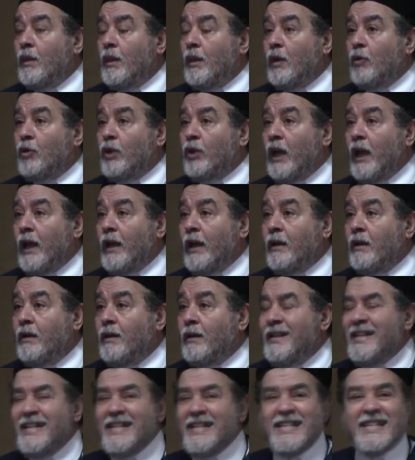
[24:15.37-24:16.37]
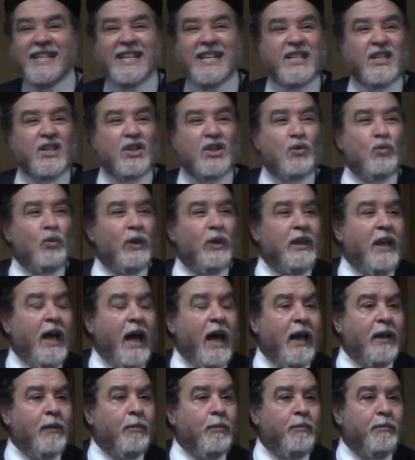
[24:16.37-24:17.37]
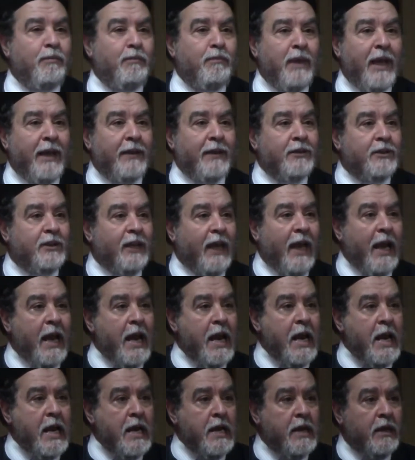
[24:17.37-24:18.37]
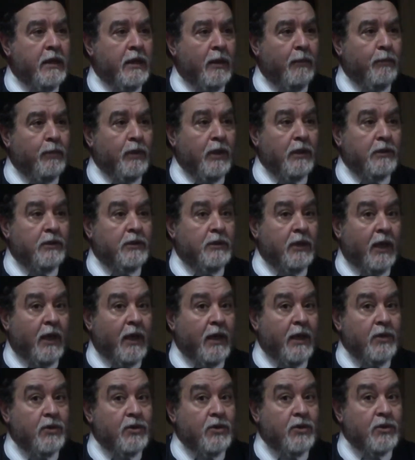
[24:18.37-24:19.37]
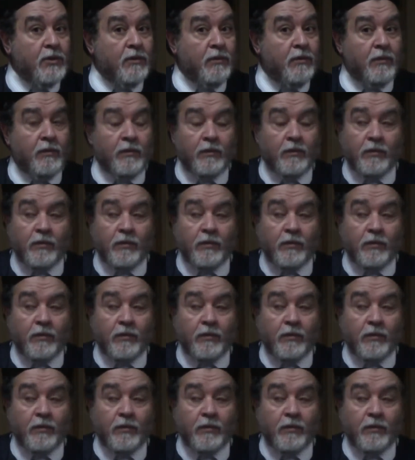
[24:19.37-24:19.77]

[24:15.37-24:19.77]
Okay? This will help maintain the blood ties.